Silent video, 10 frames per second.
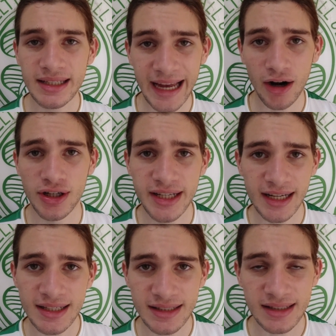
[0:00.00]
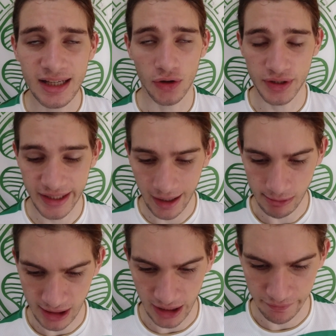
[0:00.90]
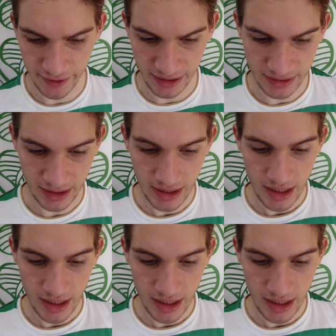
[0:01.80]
guarantees Celtic Cameron Carter-Vickers.